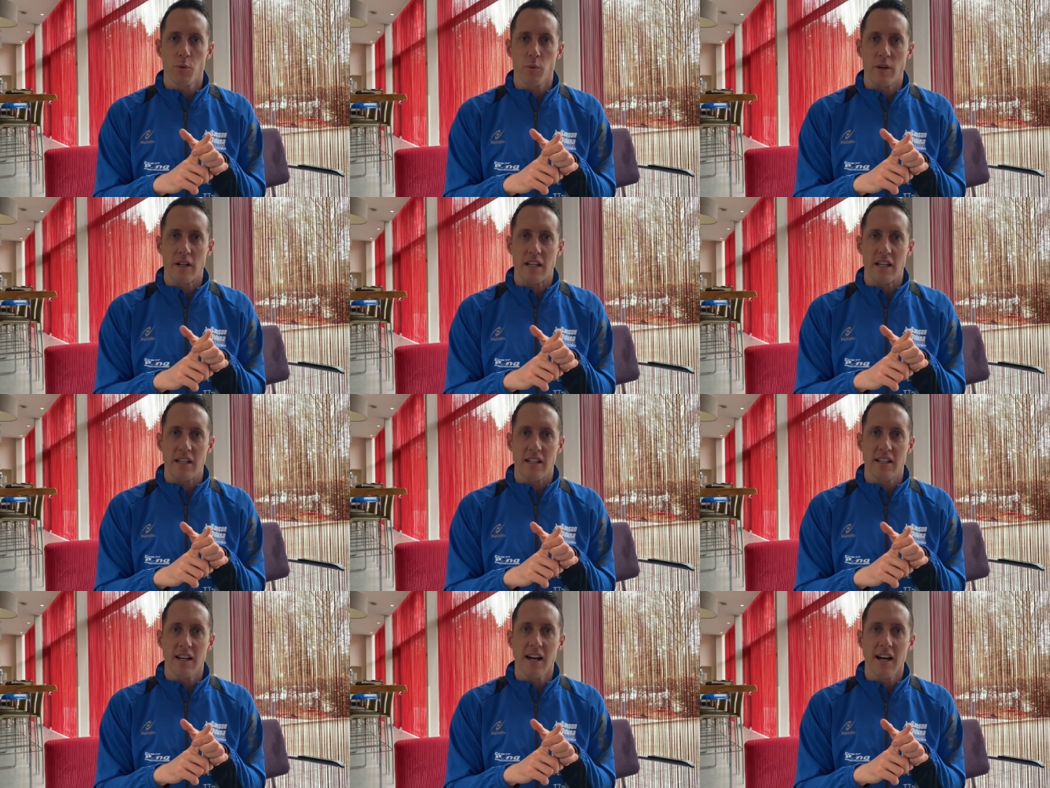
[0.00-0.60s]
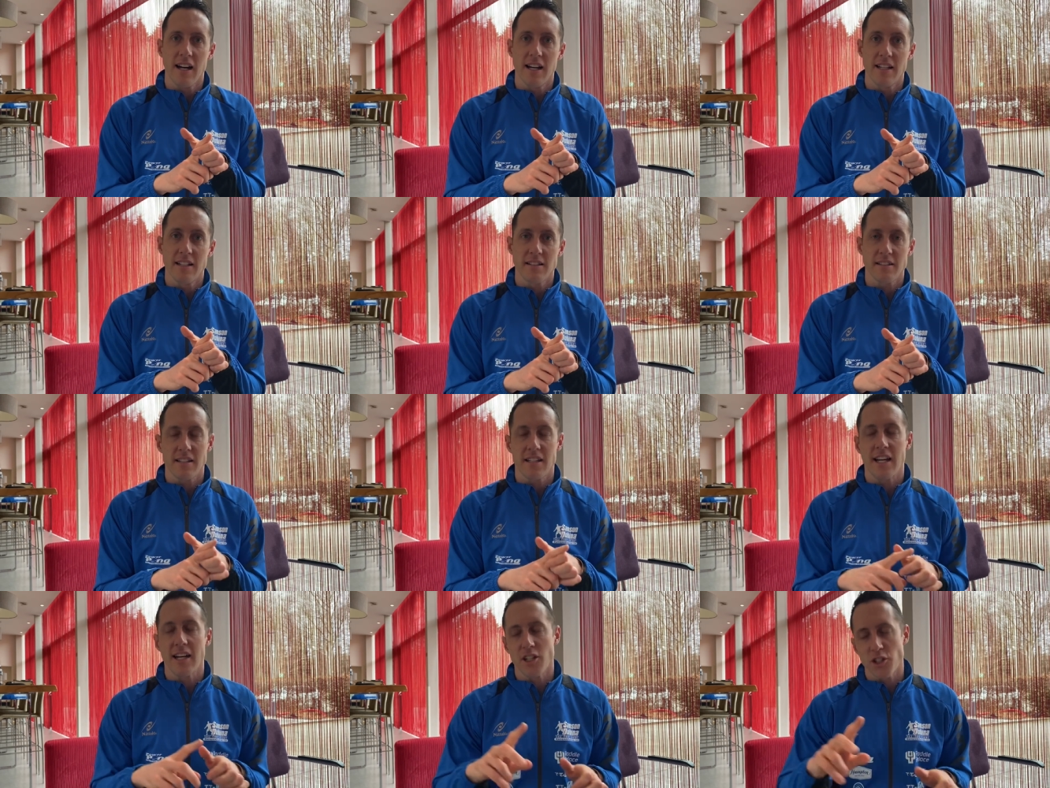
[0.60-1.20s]
when he does,
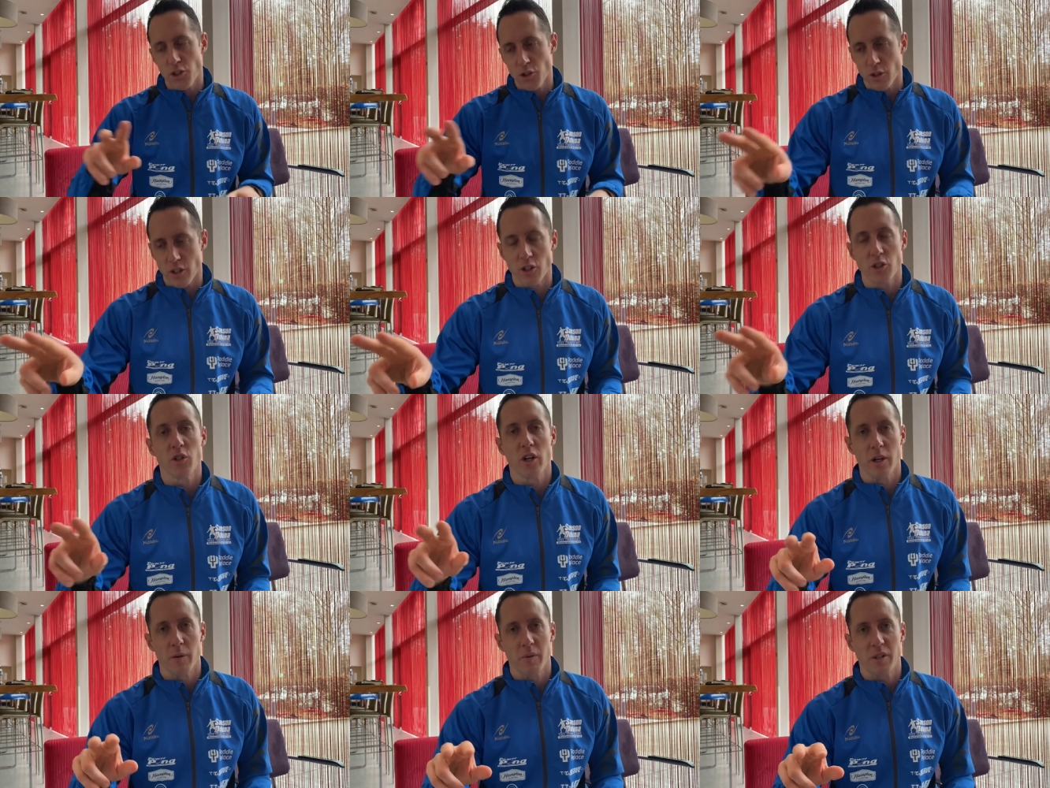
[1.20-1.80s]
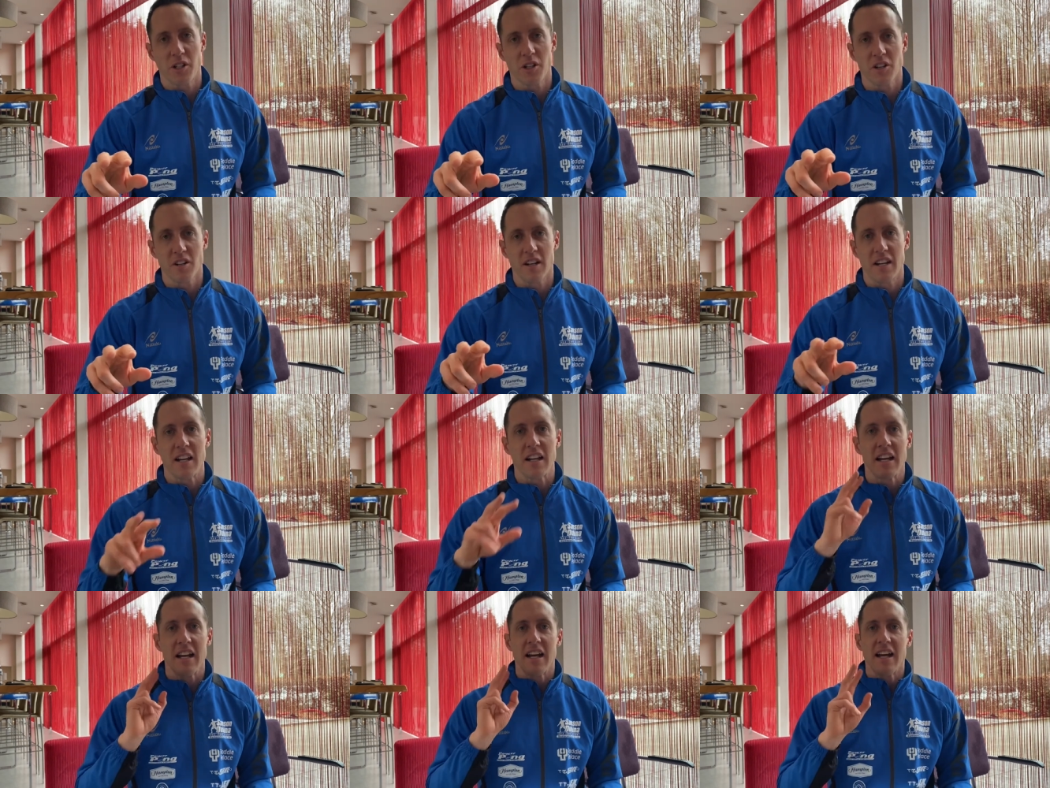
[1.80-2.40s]
yes, you can try to return it,